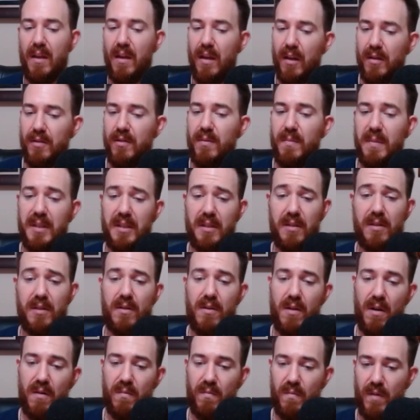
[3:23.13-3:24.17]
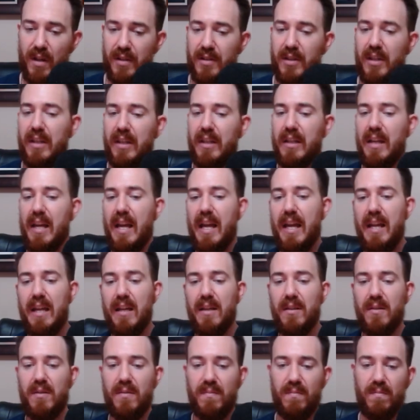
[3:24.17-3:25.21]
assuming that they're not rushing
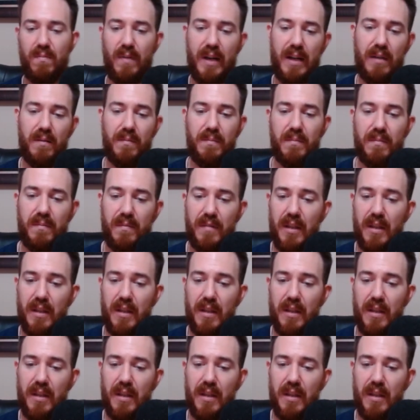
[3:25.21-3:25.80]
and, well,